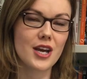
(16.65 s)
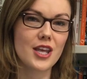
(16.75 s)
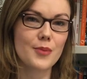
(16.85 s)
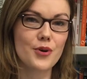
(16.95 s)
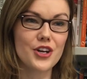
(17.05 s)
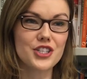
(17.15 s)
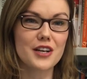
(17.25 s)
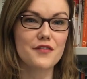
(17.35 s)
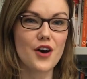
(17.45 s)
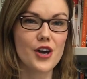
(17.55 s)
The
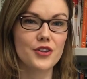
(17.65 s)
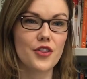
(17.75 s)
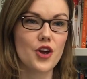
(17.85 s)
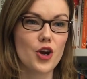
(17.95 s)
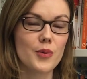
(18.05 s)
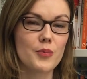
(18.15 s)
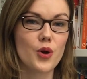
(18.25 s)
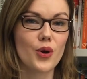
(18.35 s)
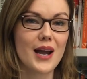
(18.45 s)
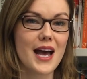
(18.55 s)
project found that the urban
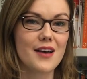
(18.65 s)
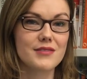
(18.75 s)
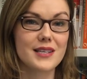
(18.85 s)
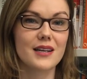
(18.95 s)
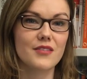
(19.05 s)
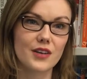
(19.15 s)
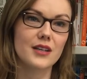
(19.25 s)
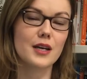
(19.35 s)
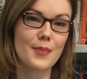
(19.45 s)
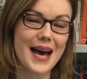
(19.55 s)
poor have
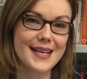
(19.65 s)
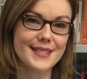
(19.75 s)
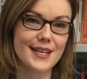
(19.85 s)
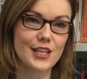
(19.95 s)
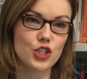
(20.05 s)
significant capacity